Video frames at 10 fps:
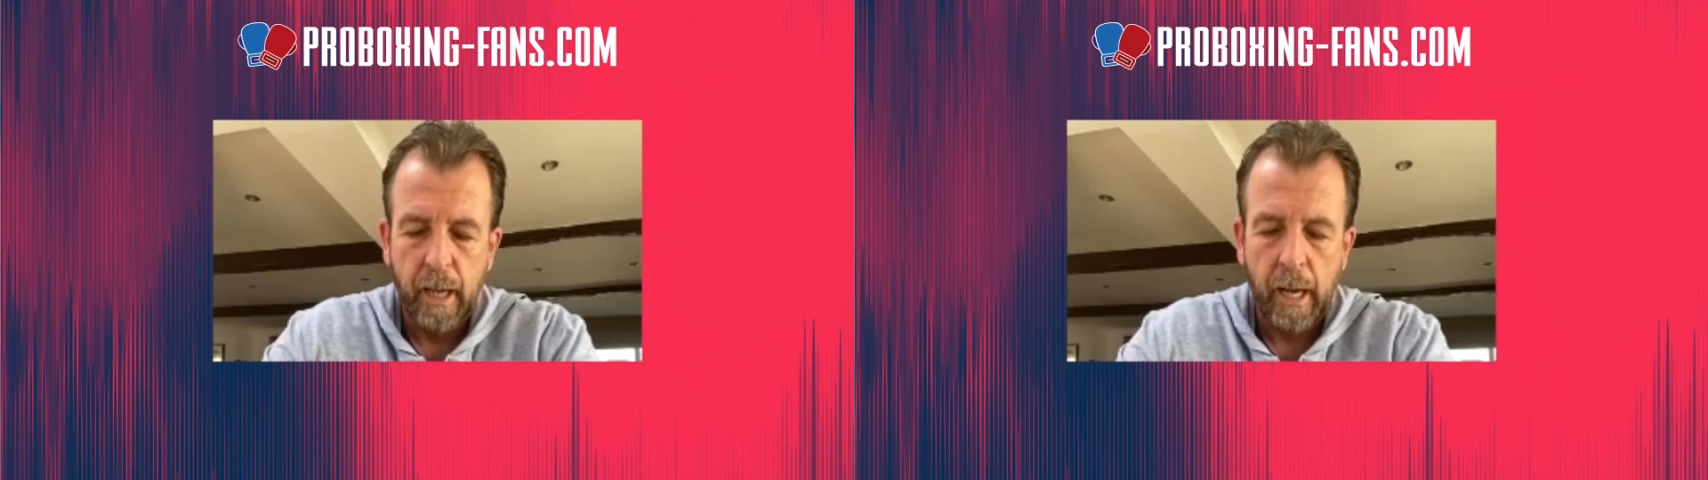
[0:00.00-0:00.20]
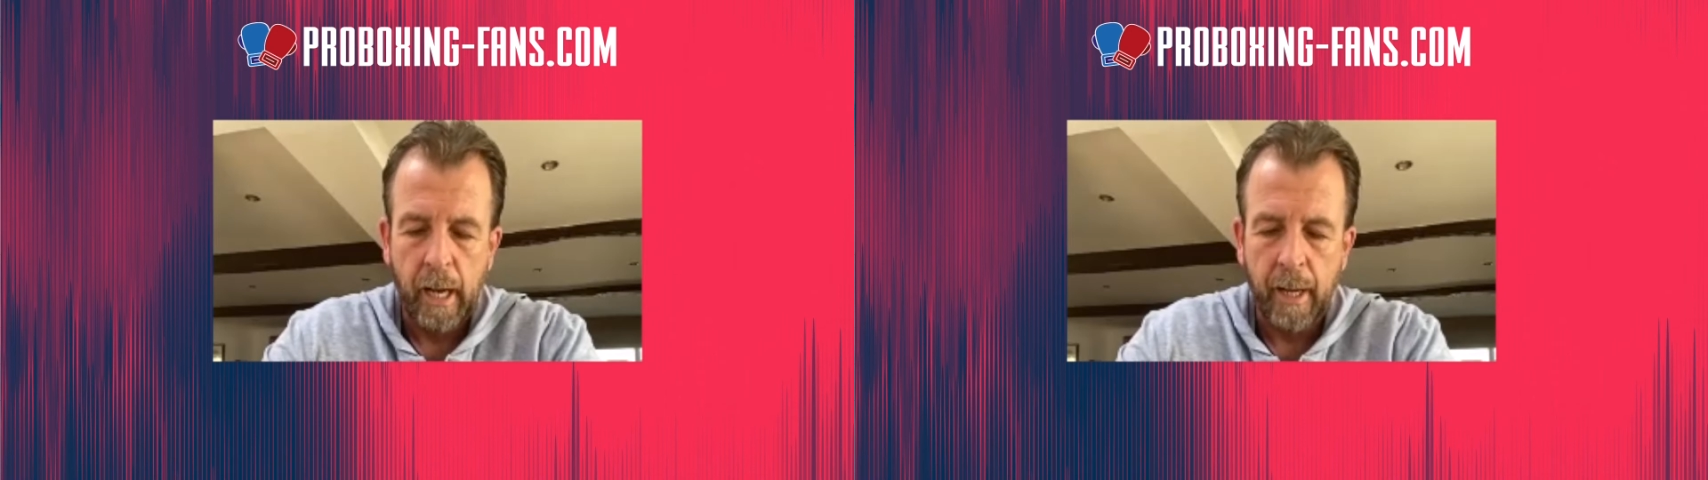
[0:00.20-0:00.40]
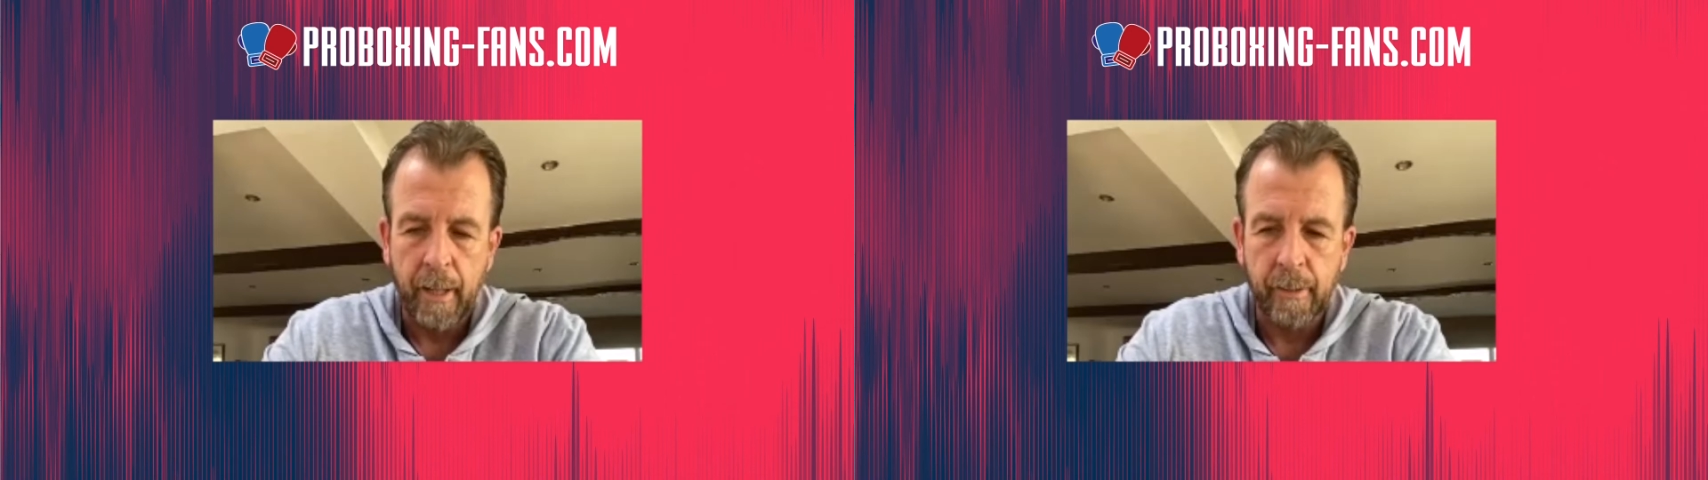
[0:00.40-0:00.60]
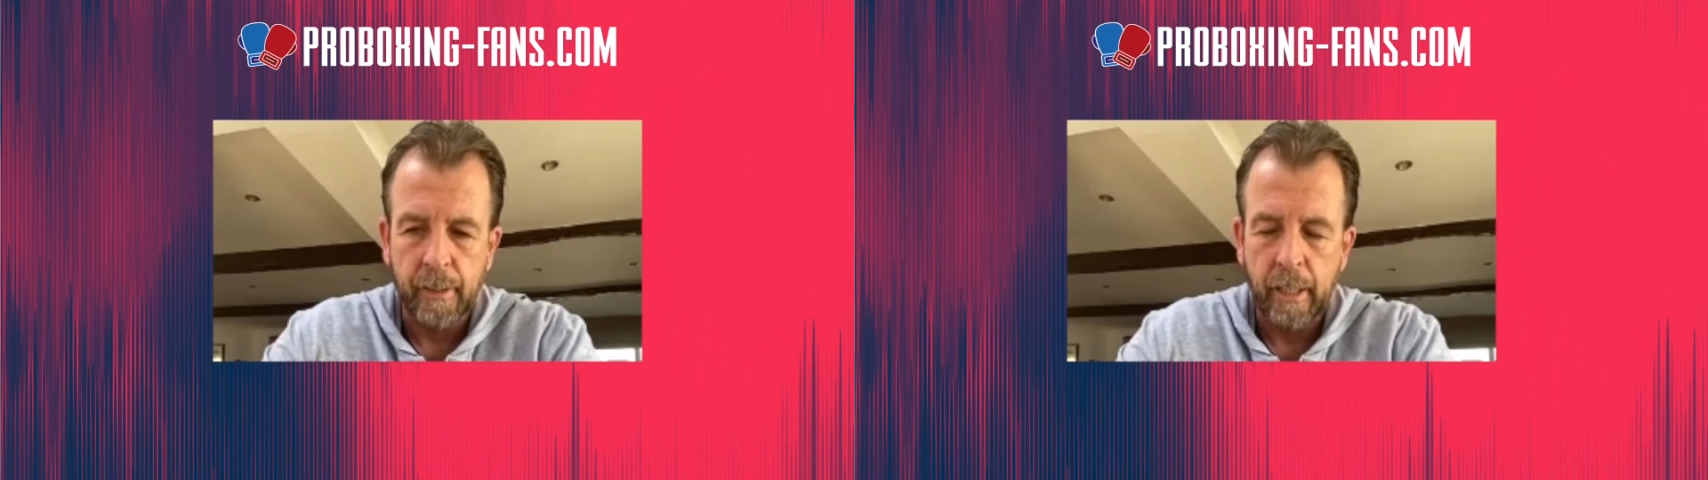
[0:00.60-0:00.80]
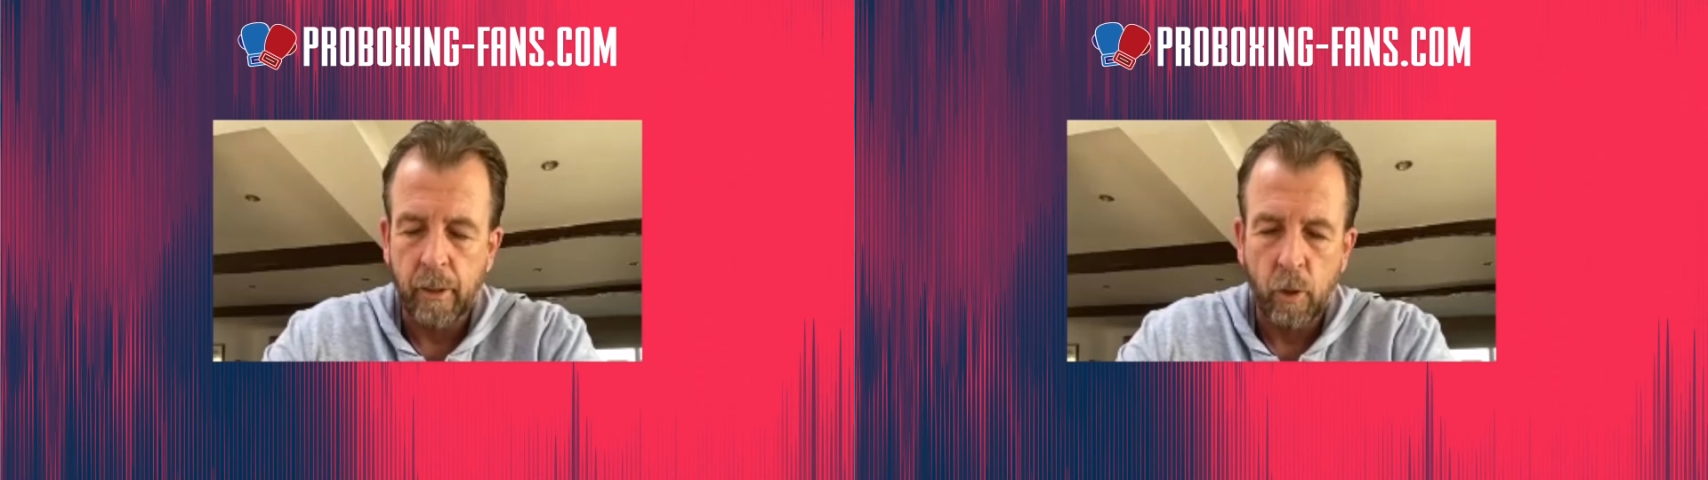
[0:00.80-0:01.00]
And
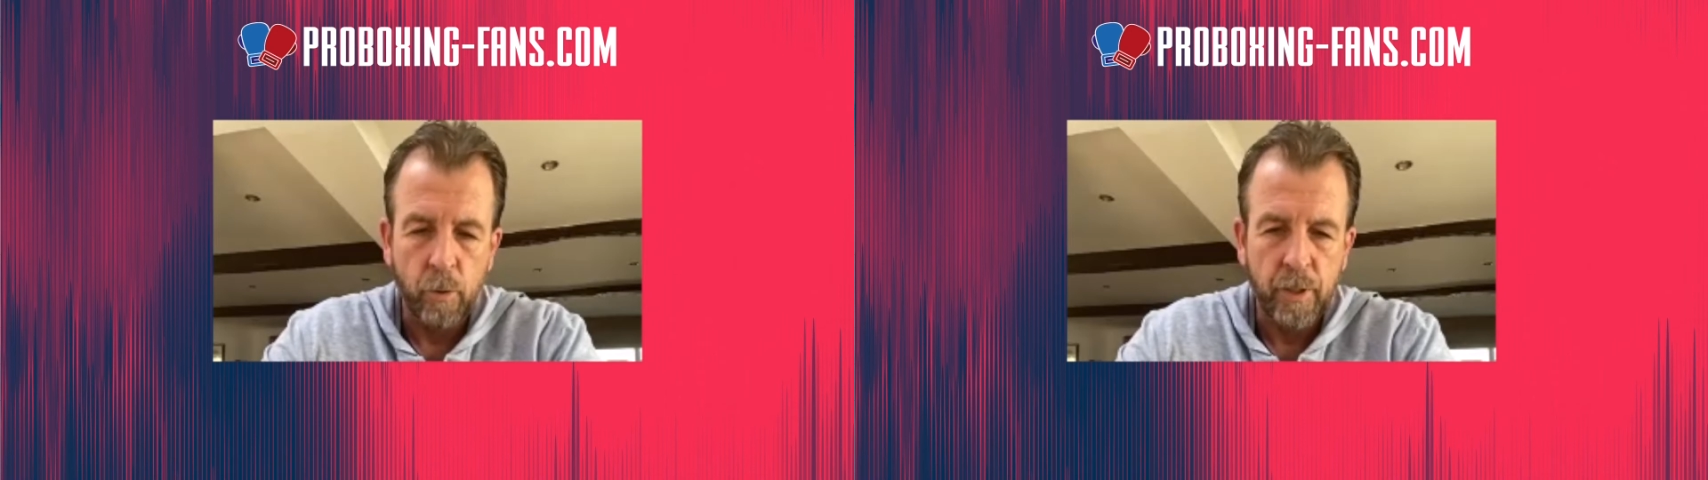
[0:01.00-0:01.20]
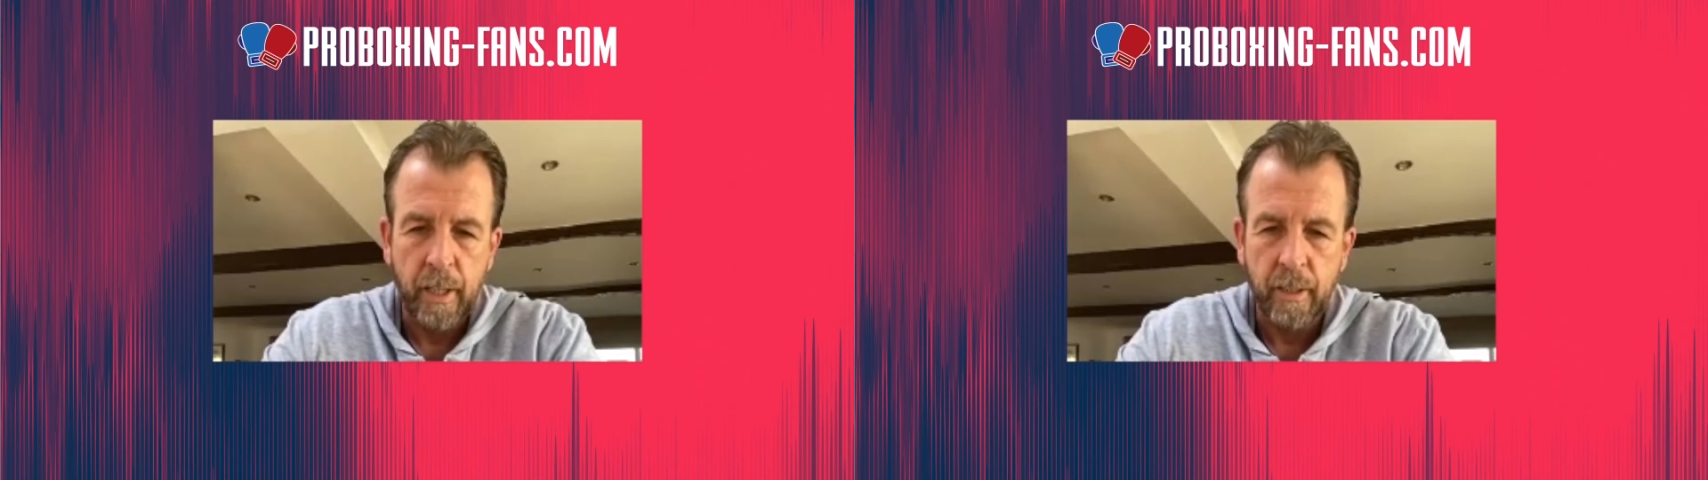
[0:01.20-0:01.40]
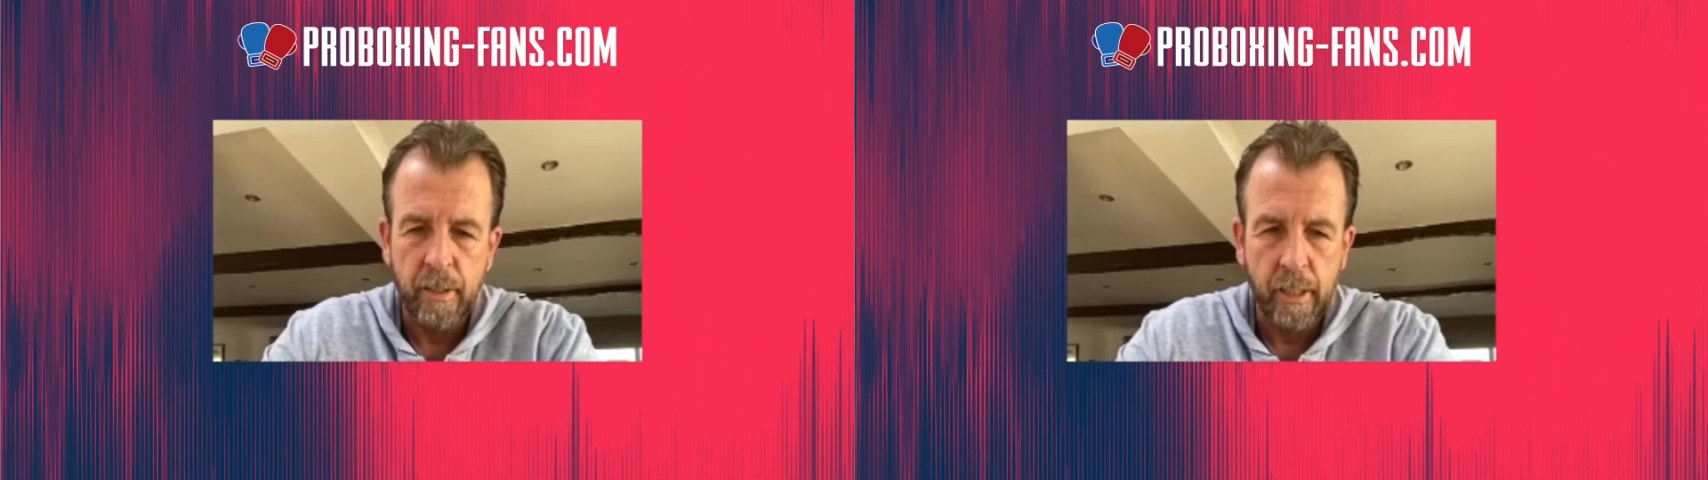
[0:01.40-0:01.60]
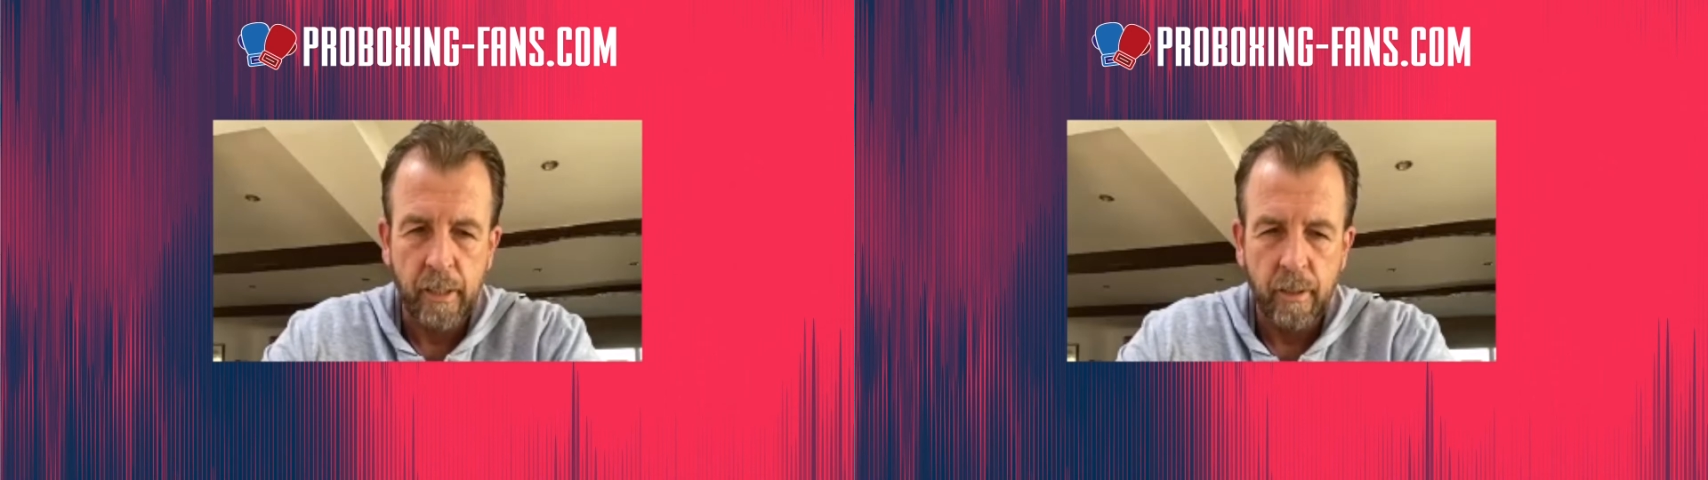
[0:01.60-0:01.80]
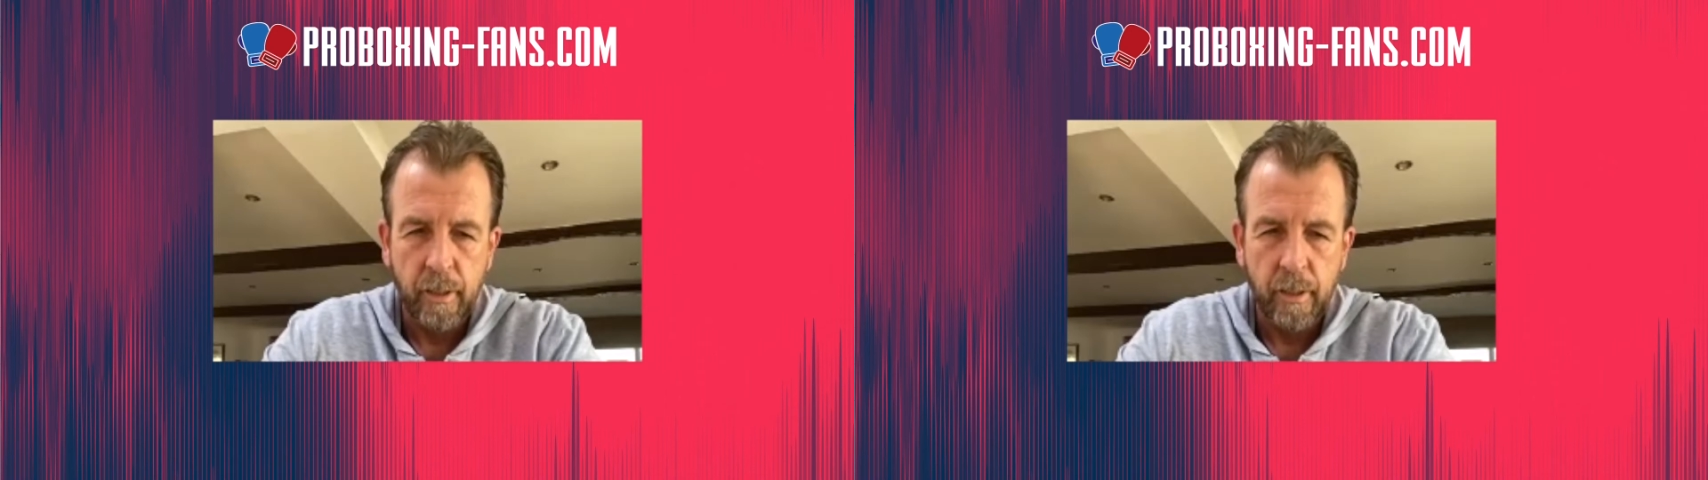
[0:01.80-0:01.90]
like Jose said,